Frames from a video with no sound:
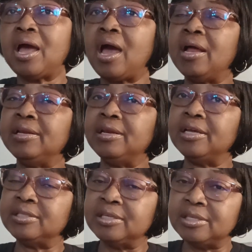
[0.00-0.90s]
and
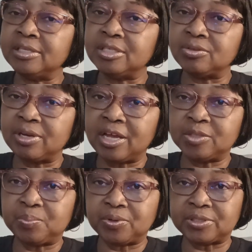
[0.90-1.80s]
let the
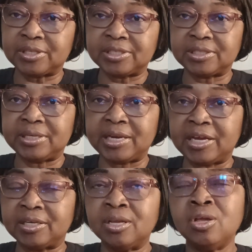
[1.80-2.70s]
Israelites possess the
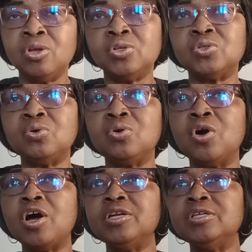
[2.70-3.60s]
land. So
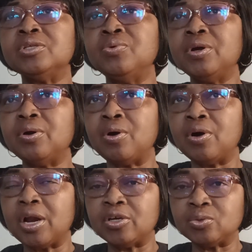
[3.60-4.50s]
God is going
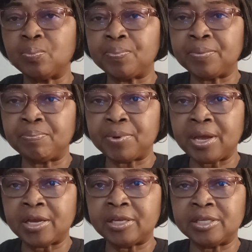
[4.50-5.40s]
all out to
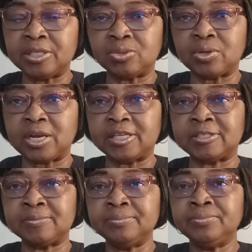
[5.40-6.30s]
prepare the
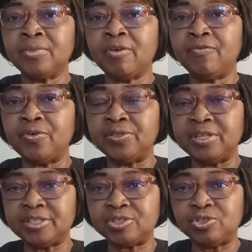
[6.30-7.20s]
Israelites for
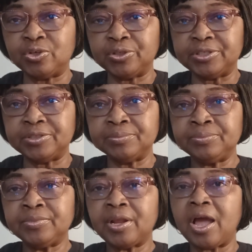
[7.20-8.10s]
this journey
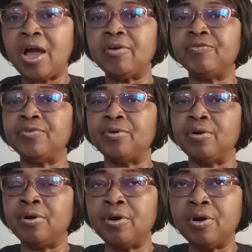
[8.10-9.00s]
and for
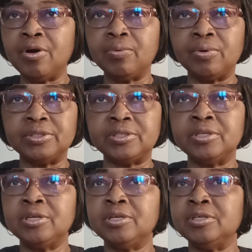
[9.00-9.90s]
all what
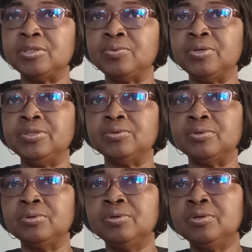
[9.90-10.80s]
is going to